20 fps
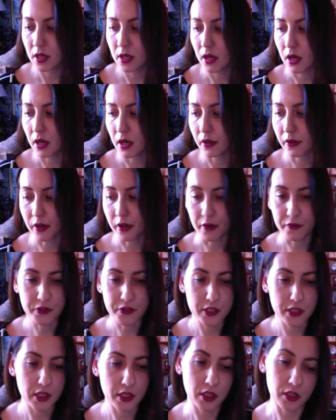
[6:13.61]

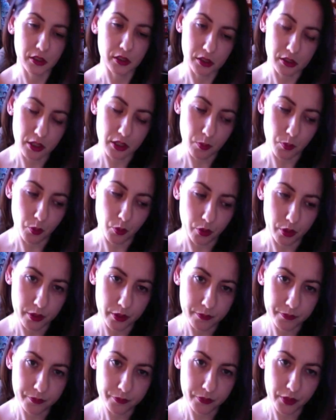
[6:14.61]
Craftsy, and Collabora,
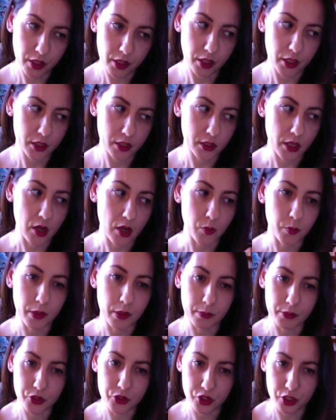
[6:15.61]
and I'll
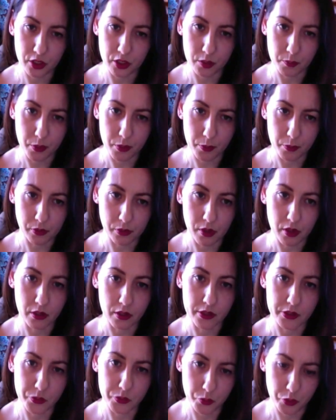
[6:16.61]
publish it at my blog
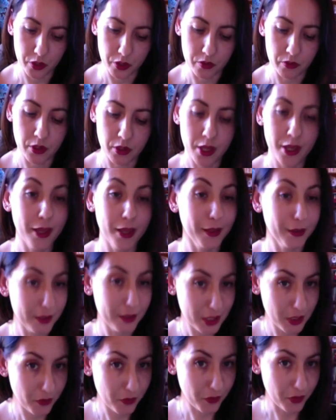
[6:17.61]
as well. And
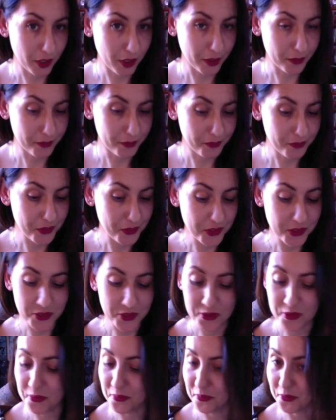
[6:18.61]
it's free,
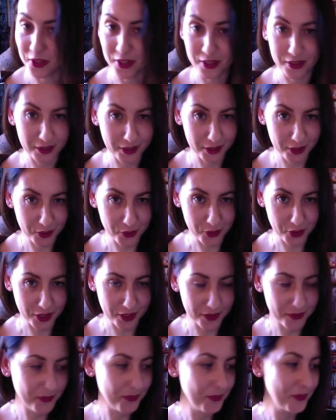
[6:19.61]
so click it
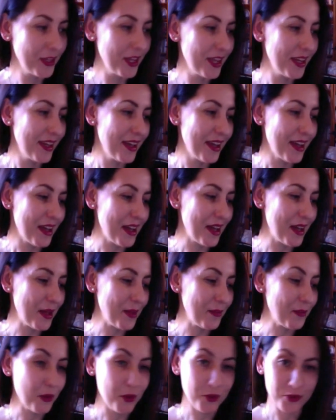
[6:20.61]
away.
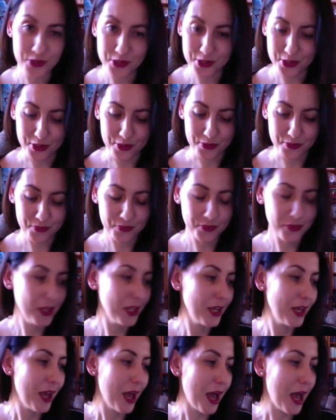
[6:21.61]
Also,
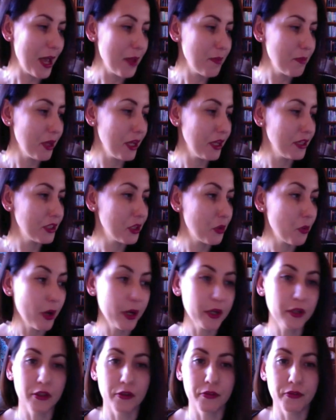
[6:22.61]
I made
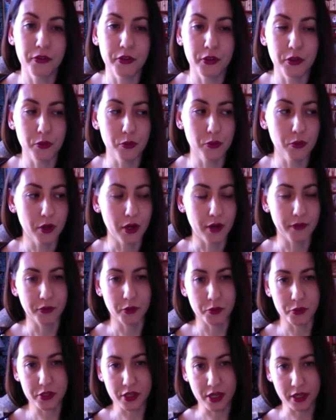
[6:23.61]
quite a few of
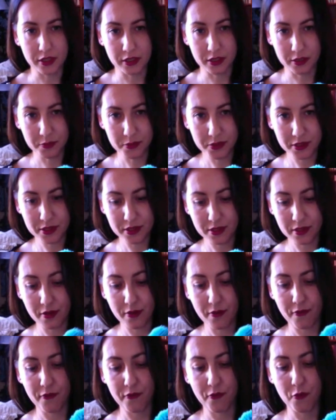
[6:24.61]
those items
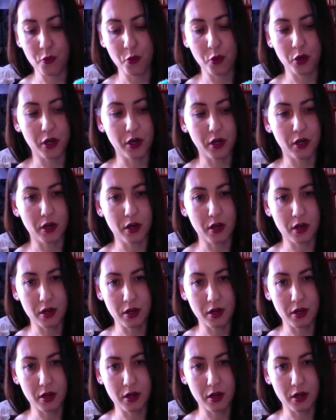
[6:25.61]
for